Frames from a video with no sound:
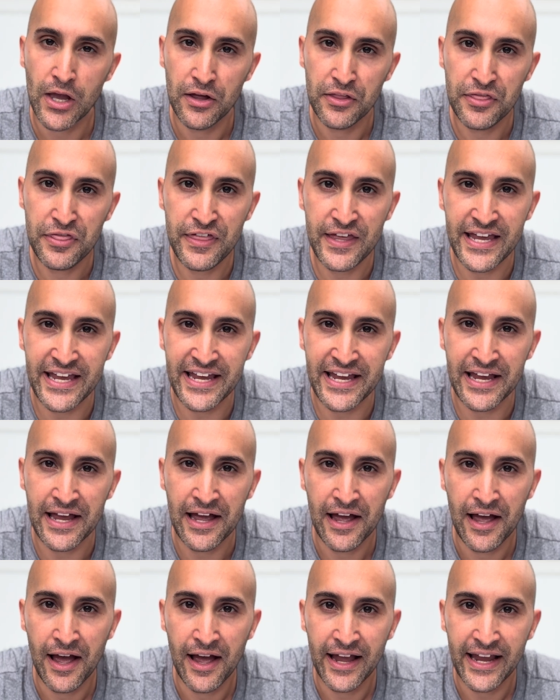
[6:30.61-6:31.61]

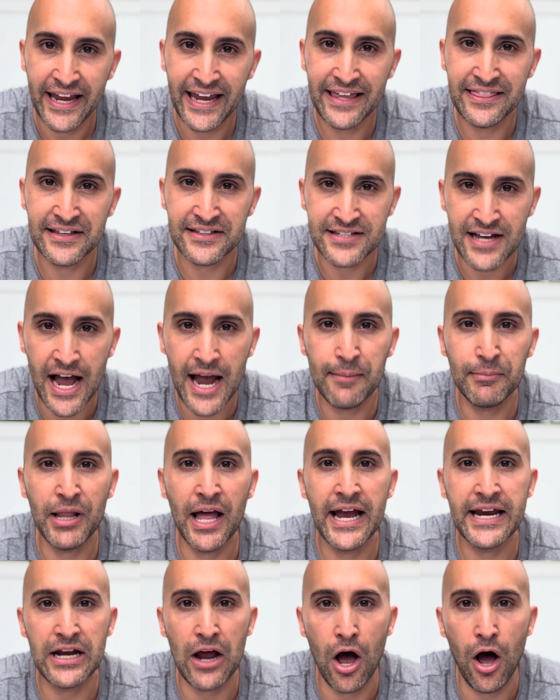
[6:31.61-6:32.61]
in the
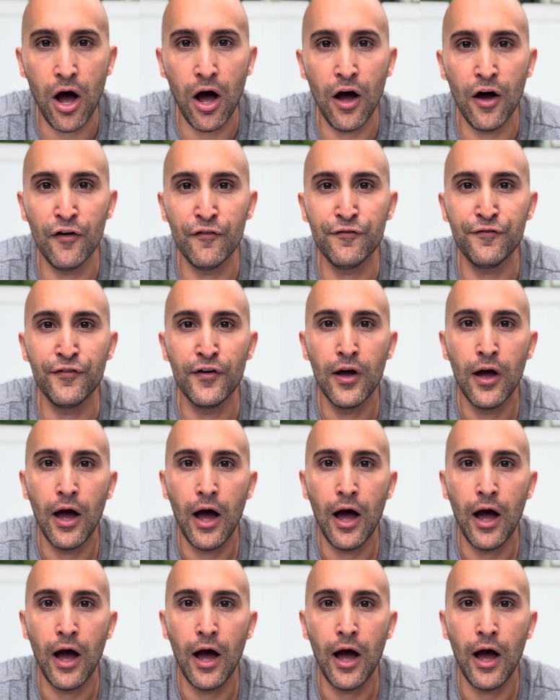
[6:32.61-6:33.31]
timeline of